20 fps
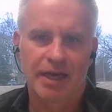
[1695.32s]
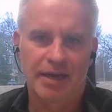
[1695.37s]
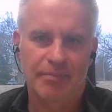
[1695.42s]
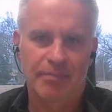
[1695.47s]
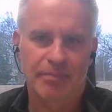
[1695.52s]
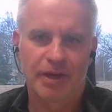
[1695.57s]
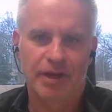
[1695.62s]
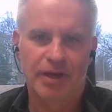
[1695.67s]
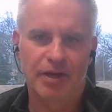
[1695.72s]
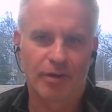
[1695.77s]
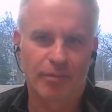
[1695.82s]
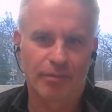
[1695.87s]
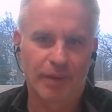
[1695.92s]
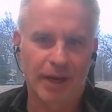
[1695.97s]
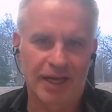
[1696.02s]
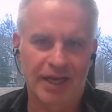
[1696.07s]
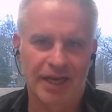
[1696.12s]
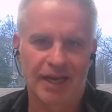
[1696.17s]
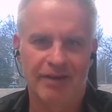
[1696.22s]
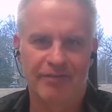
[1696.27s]
putting on
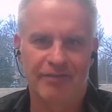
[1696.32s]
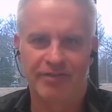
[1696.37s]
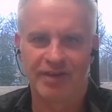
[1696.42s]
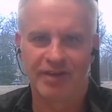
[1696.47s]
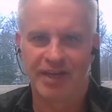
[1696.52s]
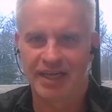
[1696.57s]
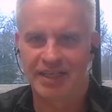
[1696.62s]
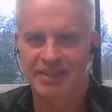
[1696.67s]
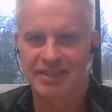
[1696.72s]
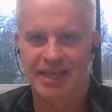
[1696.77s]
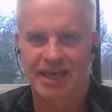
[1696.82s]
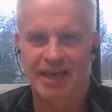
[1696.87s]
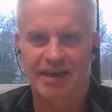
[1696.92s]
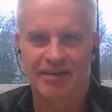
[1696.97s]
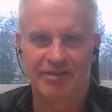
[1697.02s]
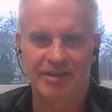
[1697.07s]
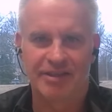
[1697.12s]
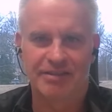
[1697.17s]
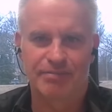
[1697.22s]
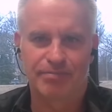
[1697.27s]
my kind of
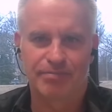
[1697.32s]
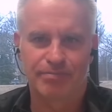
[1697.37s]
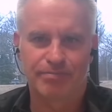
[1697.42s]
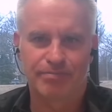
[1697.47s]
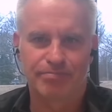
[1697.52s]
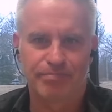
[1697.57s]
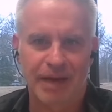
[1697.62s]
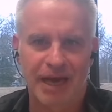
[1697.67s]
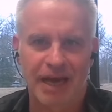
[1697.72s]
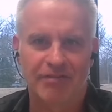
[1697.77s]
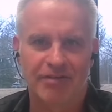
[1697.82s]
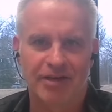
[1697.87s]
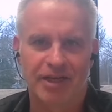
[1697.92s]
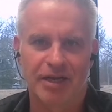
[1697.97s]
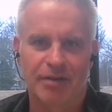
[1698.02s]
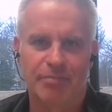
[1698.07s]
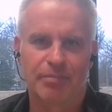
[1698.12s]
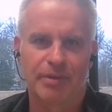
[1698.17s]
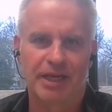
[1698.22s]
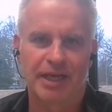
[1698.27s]
Nexaris parent
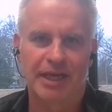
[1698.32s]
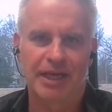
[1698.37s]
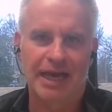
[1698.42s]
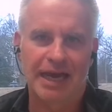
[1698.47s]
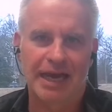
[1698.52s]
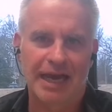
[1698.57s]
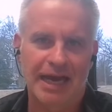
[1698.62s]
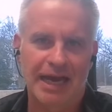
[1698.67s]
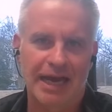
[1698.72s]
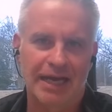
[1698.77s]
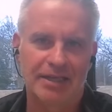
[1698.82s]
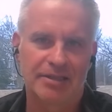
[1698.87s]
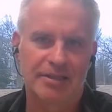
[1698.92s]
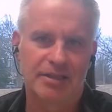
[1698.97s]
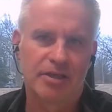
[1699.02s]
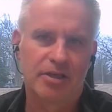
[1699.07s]
company hat,